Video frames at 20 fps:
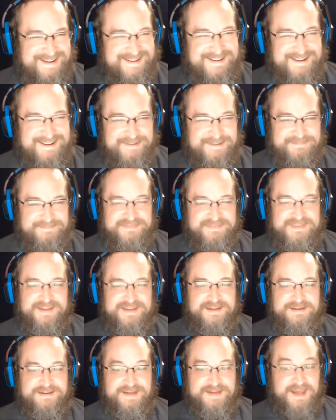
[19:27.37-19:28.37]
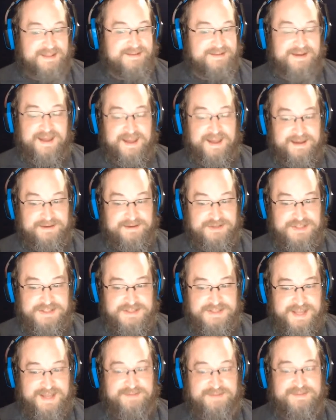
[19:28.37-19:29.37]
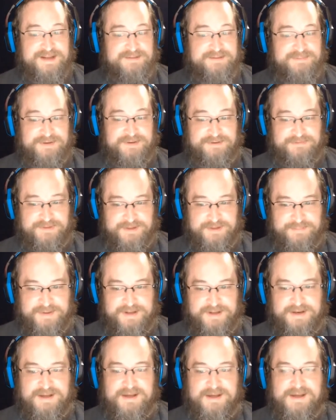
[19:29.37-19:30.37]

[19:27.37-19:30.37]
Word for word: um, the yeah, she's animated beautifully, but